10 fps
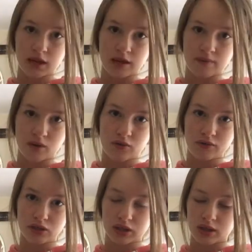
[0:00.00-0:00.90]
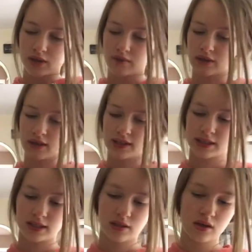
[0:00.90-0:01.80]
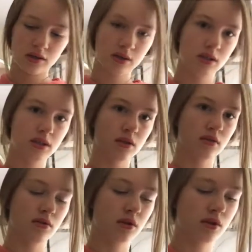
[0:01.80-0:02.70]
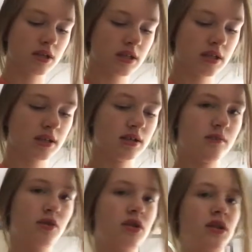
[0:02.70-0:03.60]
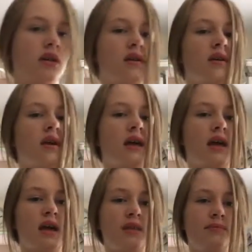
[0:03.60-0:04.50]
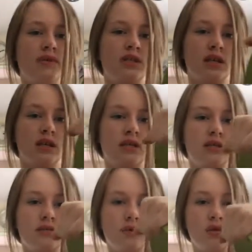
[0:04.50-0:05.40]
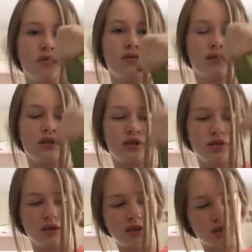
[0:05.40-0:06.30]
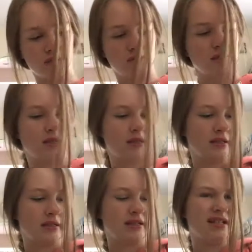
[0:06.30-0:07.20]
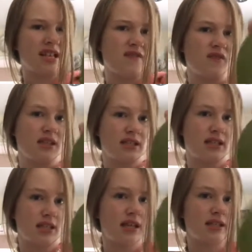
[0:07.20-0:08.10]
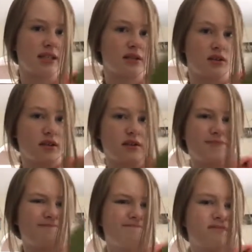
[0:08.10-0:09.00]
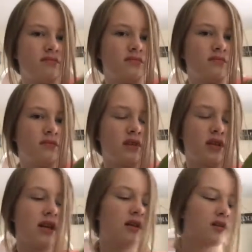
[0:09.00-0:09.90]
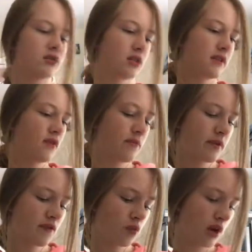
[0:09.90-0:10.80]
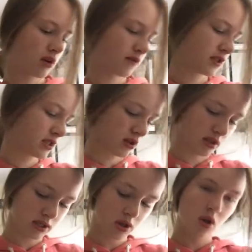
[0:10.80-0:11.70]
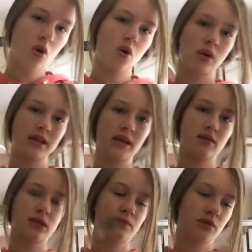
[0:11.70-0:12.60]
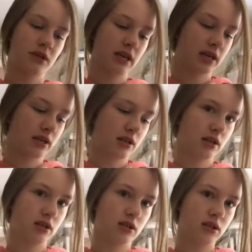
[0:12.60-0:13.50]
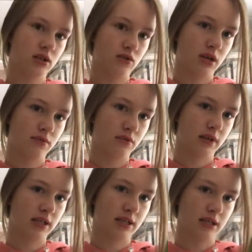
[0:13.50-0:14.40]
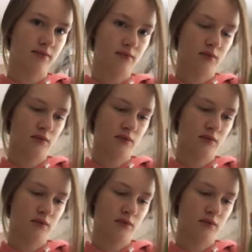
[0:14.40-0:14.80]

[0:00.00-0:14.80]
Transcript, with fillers: Um, orange light over there still on, so I'm going to get the butter and put it into the bowl with the sugar. If it stays in like that, give it a bit of a whack off the side, or you can get your spoon again and scrape the rest in.